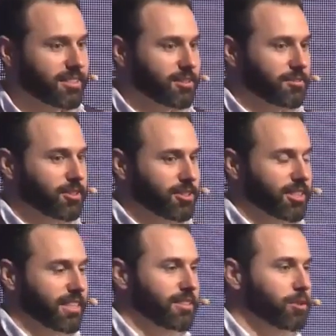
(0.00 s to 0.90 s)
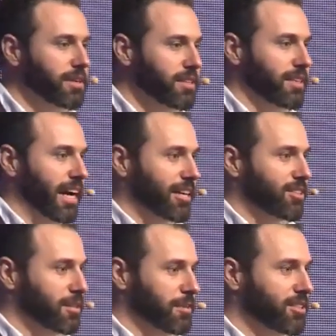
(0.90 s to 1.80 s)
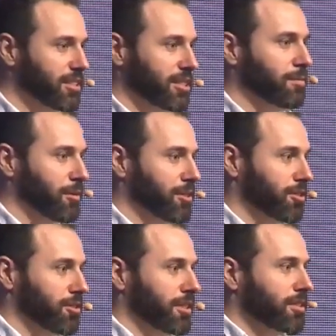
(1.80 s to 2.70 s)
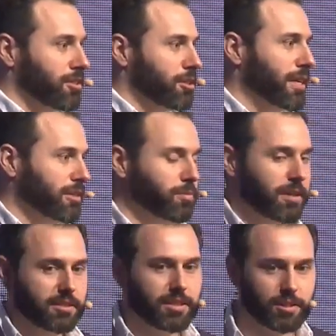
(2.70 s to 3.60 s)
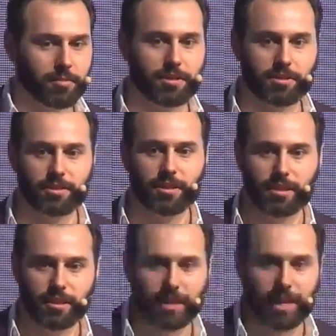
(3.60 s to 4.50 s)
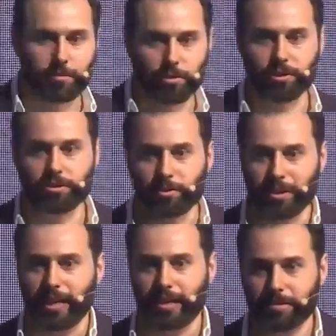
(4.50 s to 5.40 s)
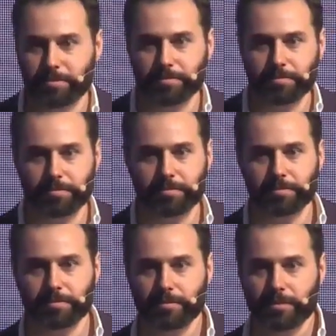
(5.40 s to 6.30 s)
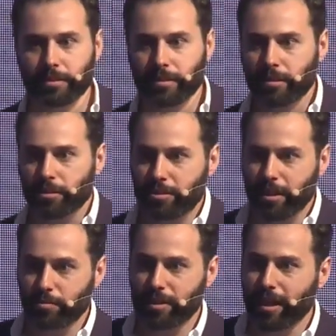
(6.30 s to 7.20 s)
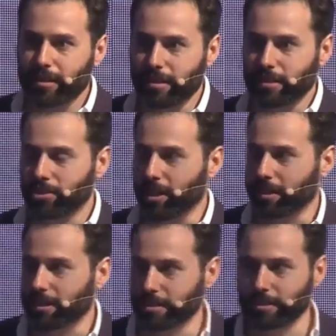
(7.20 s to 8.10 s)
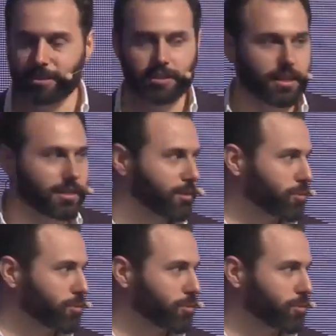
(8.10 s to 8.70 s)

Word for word: at university, you better actually be serious about what you're doing because you're about to spend six months at work doing that. So that reality check is, I think,